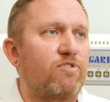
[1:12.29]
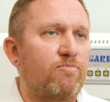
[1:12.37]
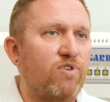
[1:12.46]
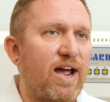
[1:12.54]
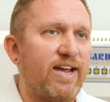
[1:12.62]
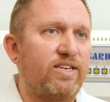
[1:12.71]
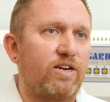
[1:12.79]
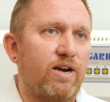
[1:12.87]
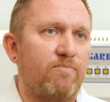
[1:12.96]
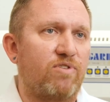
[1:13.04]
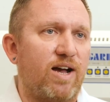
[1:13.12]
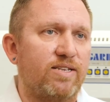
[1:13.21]

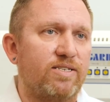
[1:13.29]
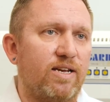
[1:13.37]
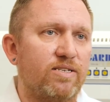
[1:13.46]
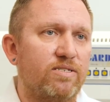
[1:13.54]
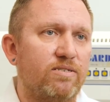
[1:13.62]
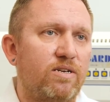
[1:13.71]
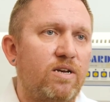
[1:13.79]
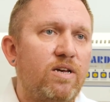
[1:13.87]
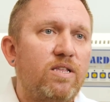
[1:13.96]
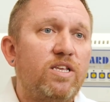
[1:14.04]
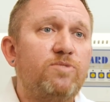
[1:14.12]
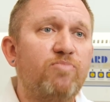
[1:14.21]
proprietary process.
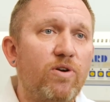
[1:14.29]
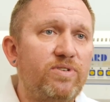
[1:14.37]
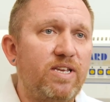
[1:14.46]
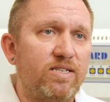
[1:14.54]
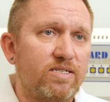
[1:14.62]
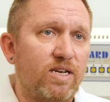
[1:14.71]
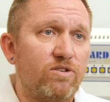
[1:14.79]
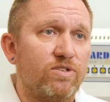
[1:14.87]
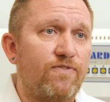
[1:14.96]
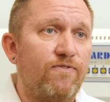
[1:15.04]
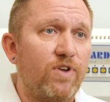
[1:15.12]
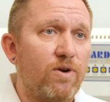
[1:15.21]
These protein
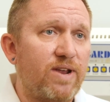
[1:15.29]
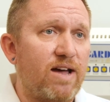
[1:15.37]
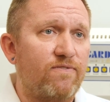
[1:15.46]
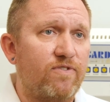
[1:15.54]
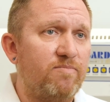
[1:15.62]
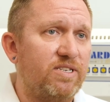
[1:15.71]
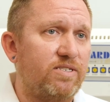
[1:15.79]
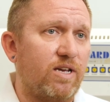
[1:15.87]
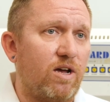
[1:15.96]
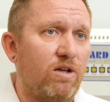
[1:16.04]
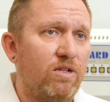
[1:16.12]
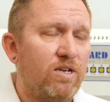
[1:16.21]
signals float out from the
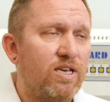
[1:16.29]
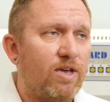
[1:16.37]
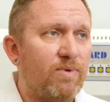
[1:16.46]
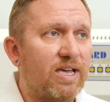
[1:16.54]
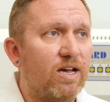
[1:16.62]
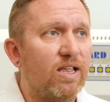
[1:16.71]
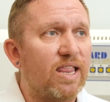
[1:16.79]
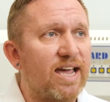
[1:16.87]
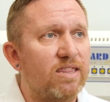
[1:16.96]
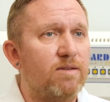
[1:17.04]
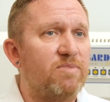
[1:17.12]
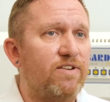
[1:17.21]
cell, and we
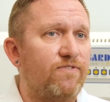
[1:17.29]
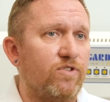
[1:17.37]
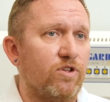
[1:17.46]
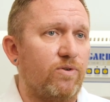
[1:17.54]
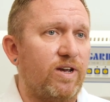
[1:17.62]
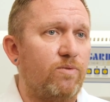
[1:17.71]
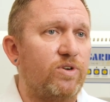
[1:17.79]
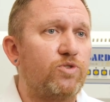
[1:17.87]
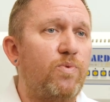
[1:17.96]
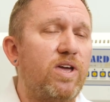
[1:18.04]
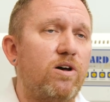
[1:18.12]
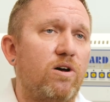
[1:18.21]
collect them in a fluid which
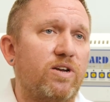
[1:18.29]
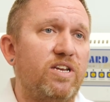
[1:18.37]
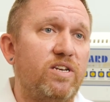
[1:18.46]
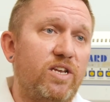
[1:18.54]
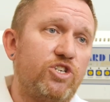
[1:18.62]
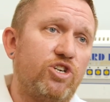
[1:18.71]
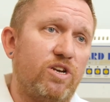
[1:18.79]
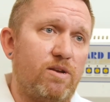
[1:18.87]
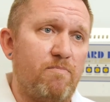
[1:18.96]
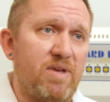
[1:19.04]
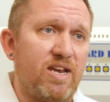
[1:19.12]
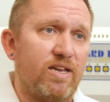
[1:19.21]
we call conditioned
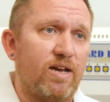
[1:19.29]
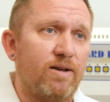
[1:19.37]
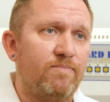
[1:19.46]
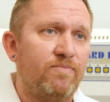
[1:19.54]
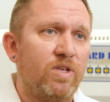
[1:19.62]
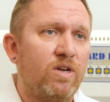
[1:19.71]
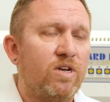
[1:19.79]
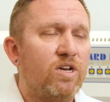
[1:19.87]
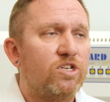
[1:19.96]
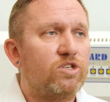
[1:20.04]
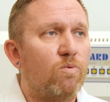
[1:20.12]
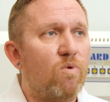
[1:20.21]
media.
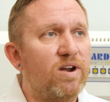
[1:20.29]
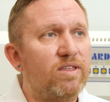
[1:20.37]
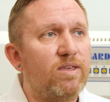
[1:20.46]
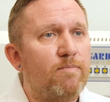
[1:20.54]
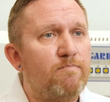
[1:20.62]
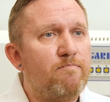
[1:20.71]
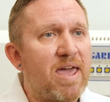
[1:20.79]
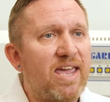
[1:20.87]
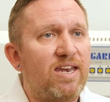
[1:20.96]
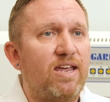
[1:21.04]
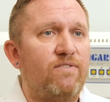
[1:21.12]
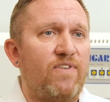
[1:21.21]
So one of the
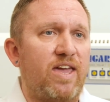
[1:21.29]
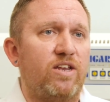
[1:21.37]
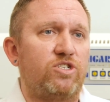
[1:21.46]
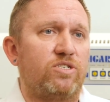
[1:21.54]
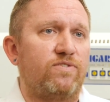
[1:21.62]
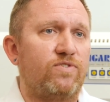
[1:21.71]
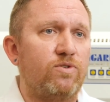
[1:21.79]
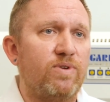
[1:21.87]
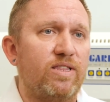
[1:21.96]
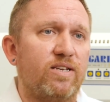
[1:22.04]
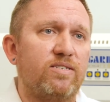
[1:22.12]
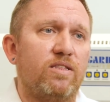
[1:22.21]
main advantages of
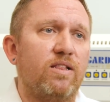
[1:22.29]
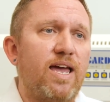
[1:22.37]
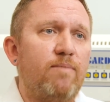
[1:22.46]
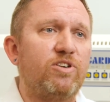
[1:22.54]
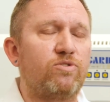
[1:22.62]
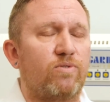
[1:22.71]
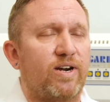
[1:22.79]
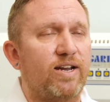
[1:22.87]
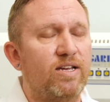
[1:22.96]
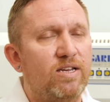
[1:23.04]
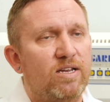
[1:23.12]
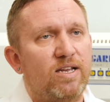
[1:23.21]
doing this in the laboratory
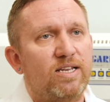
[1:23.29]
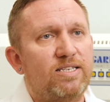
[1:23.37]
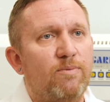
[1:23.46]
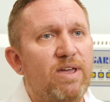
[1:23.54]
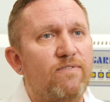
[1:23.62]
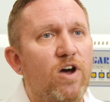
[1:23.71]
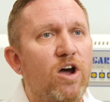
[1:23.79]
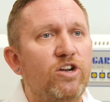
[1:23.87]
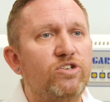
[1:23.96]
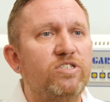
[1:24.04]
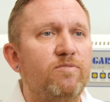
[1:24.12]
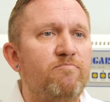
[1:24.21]
is that we have
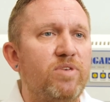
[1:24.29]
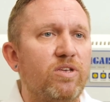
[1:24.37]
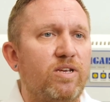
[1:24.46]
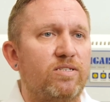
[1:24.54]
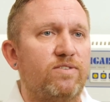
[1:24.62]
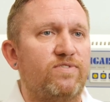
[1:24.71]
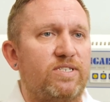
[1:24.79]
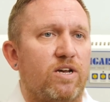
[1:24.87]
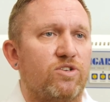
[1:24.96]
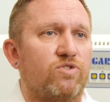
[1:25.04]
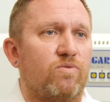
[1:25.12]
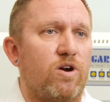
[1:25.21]
hundreds of millions of
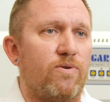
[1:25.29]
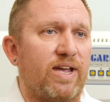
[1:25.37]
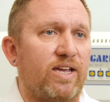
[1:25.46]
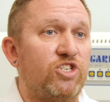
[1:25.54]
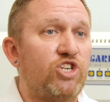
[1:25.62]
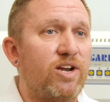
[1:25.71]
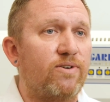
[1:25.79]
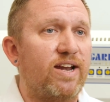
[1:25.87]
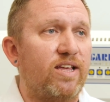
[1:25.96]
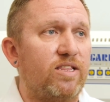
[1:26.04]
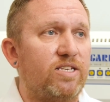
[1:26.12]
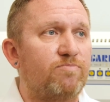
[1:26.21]
cells growing and
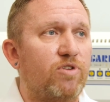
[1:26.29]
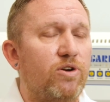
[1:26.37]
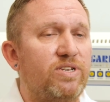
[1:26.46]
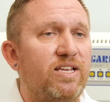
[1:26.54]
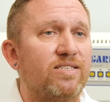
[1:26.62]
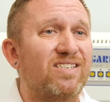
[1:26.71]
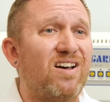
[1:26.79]
generating these proteins